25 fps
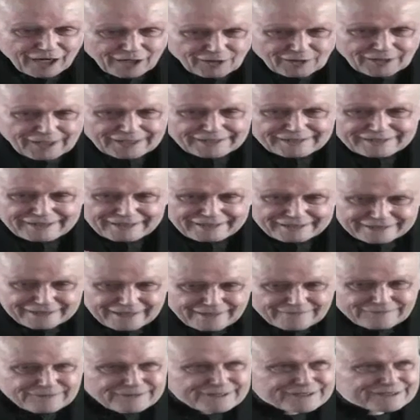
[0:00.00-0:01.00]
the
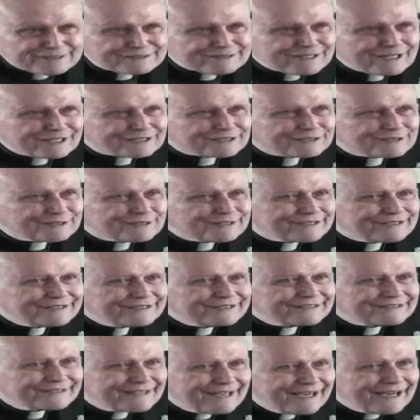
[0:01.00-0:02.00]
privilege of having a
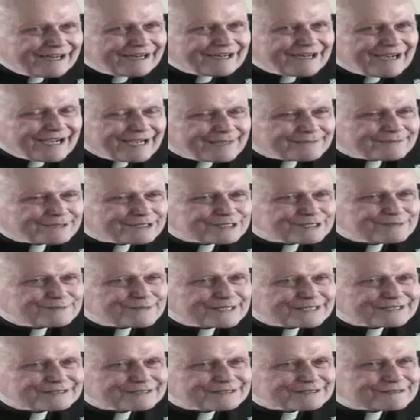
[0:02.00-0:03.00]
ruler who just
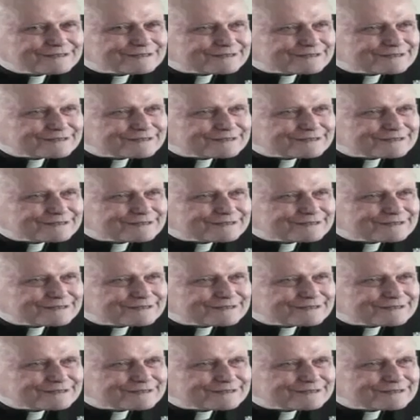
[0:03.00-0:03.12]
said,